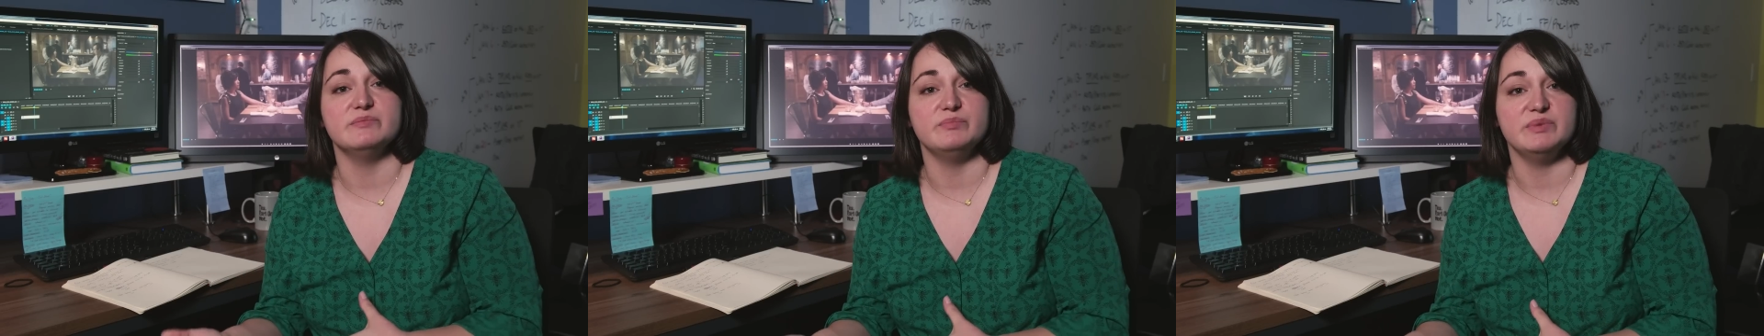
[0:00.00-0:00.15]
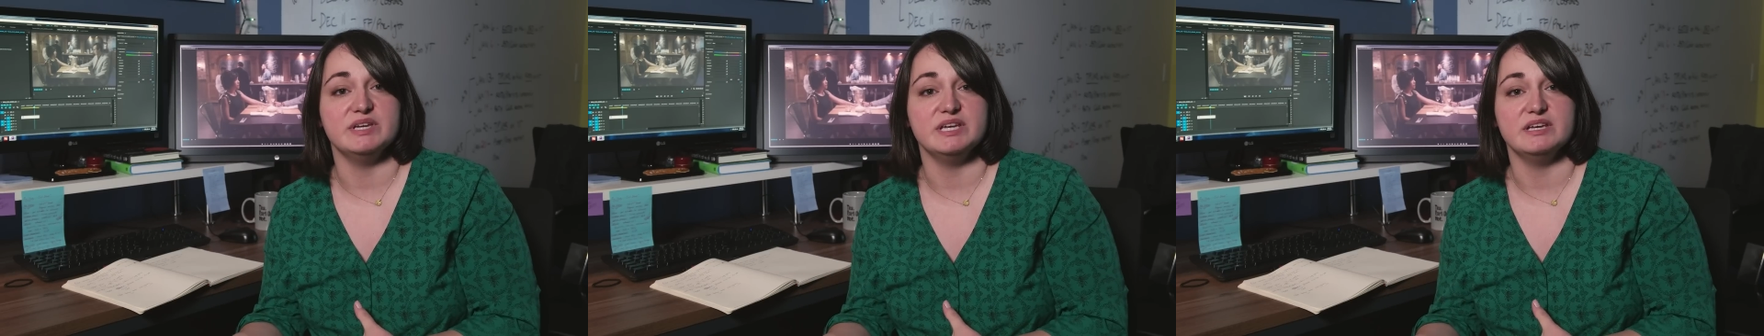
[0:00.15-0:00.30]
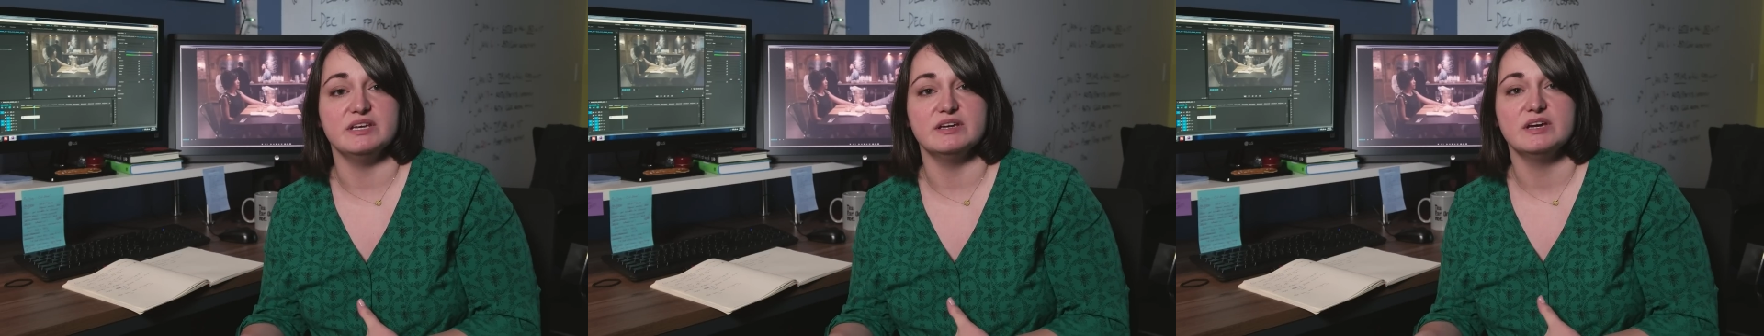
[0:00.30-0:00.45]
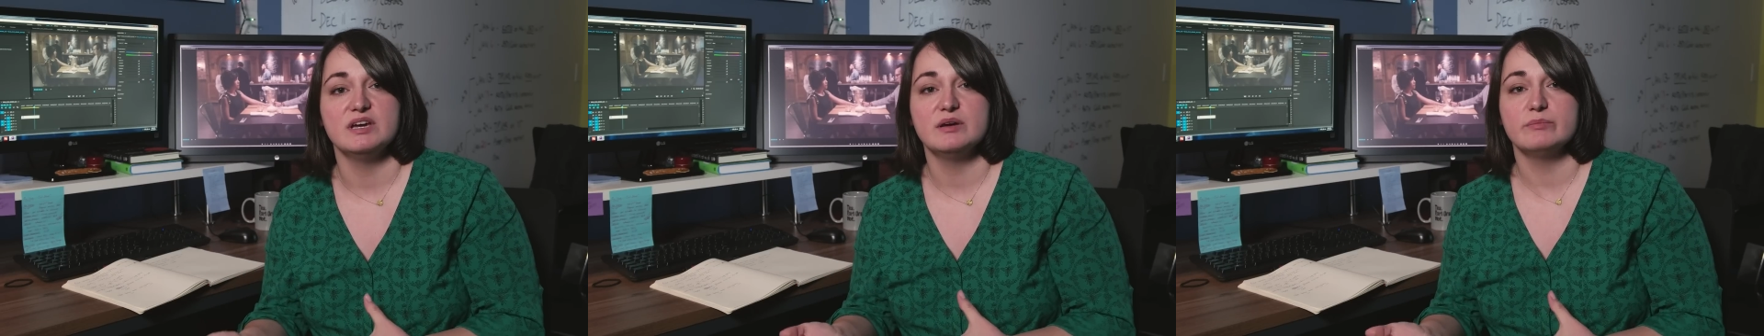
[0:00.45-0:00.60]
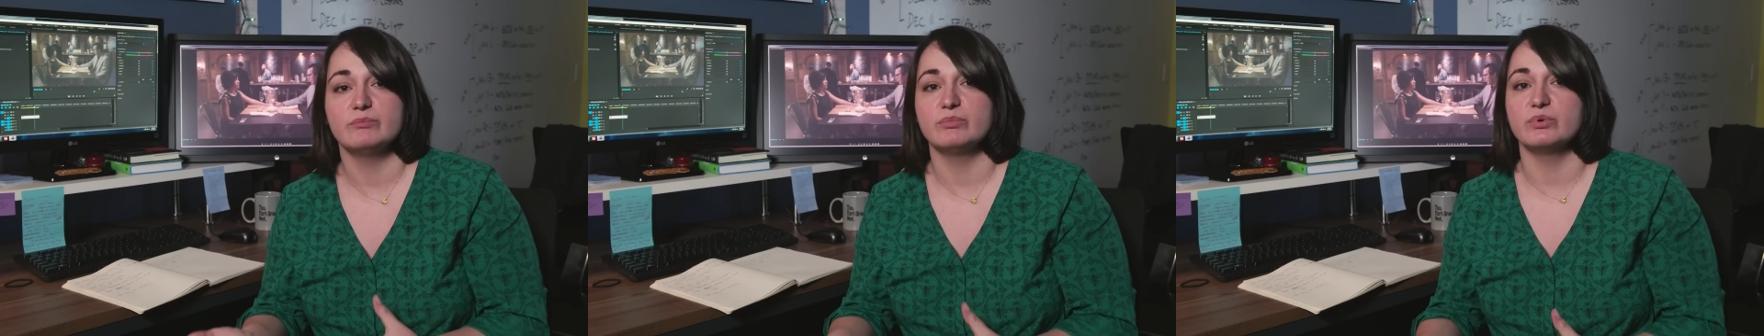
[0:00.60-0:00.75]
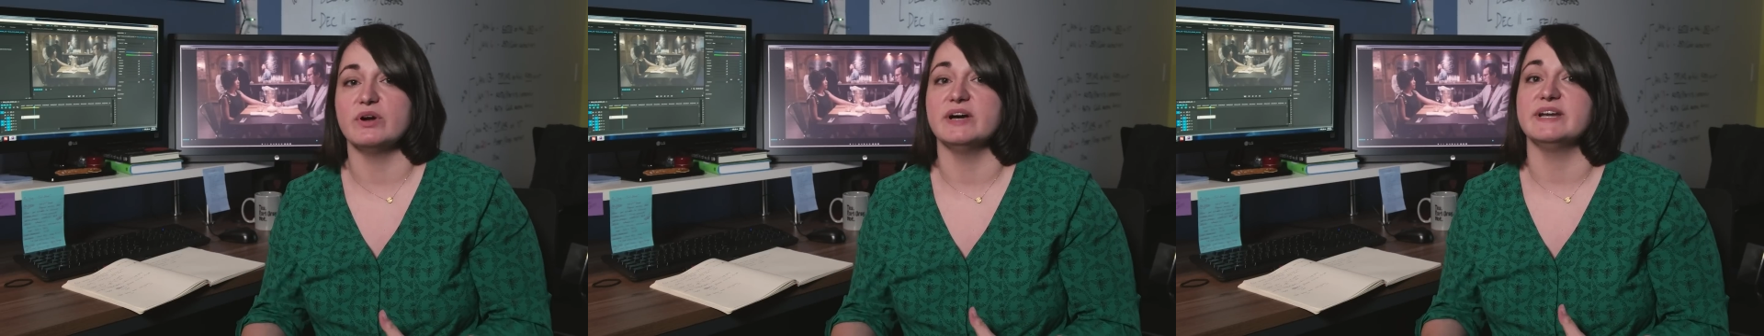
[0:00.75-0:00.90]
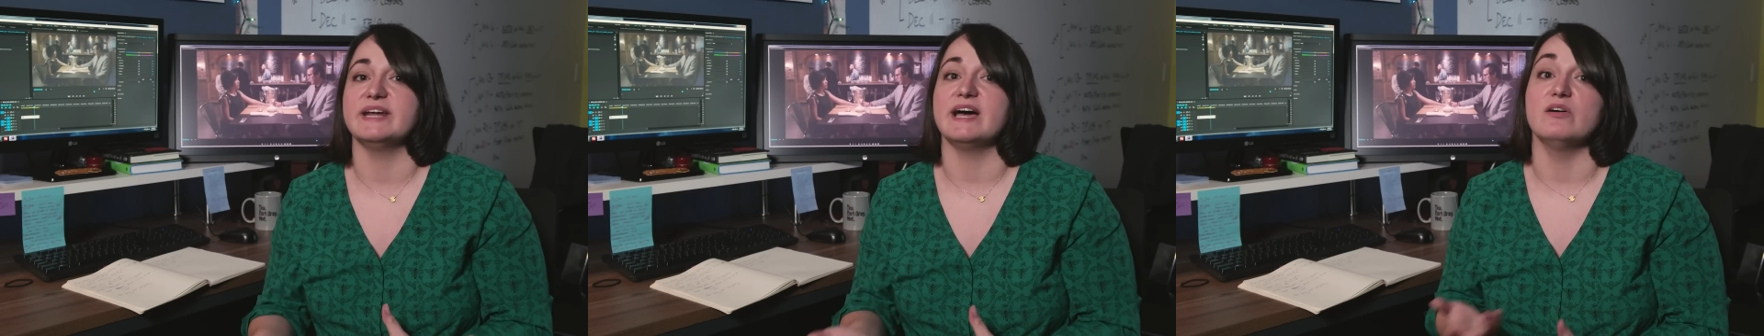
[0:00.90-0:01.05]
be
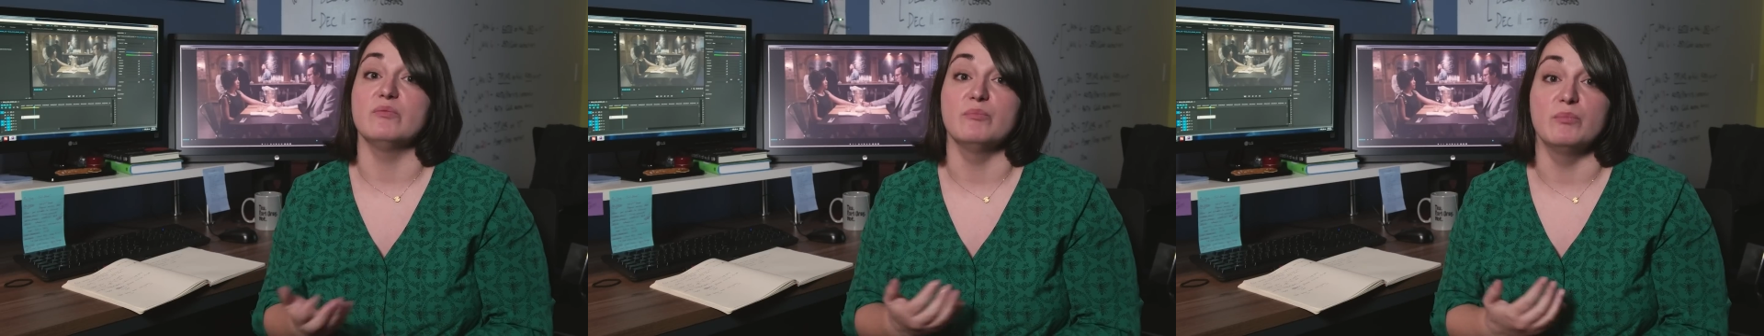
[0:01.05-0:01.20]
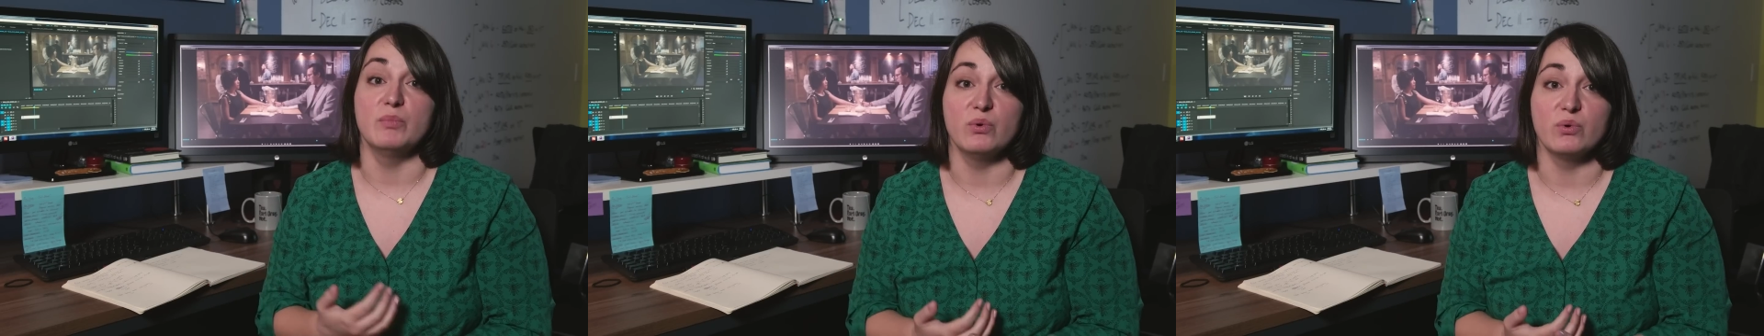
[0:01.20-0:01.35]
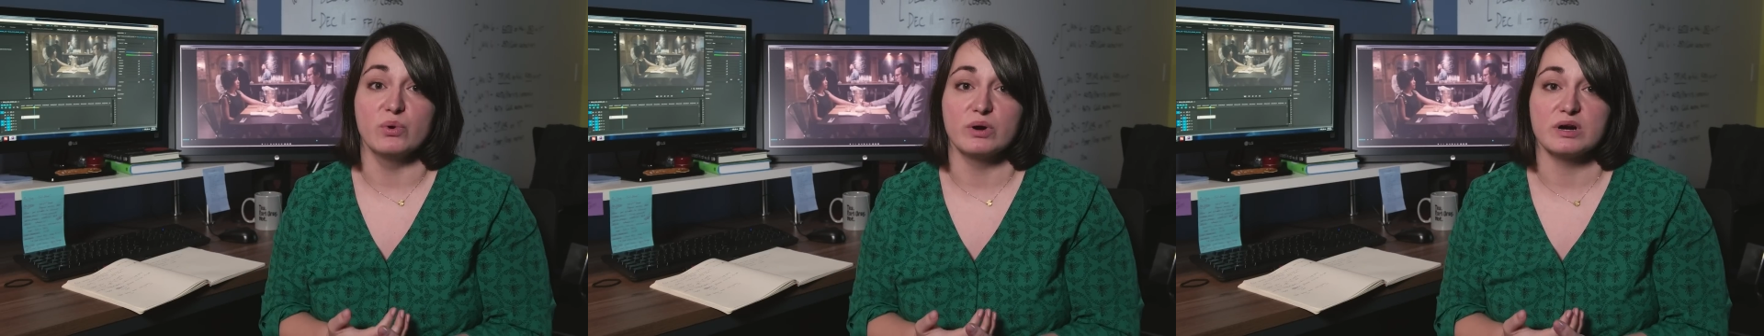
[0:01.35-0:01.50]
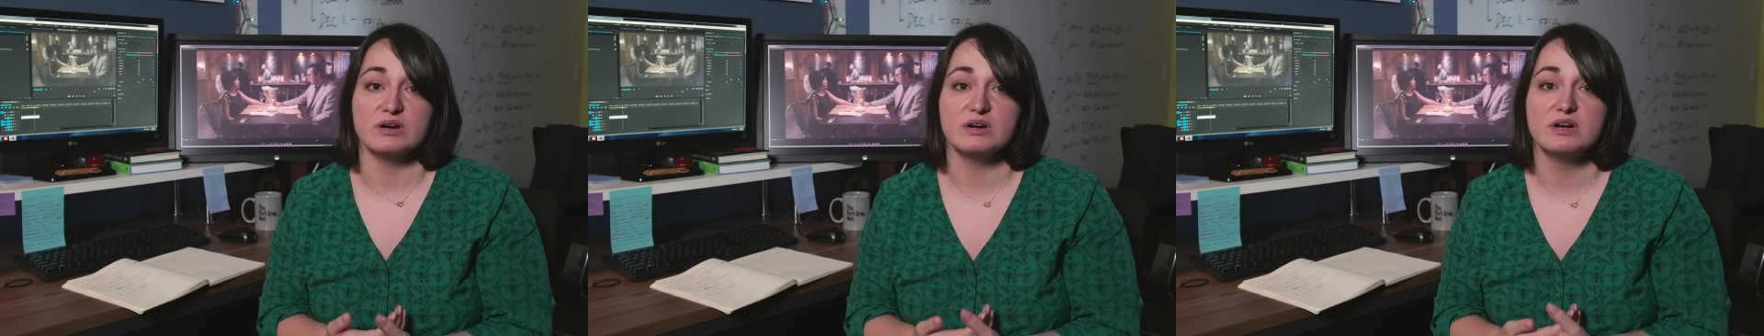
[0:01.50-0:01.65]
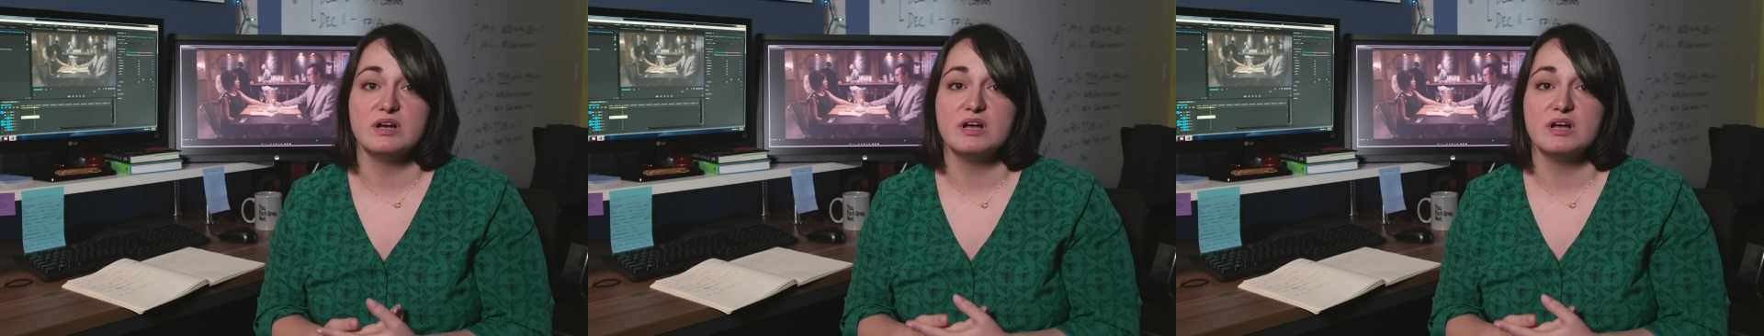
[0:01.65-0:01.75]
brought out more.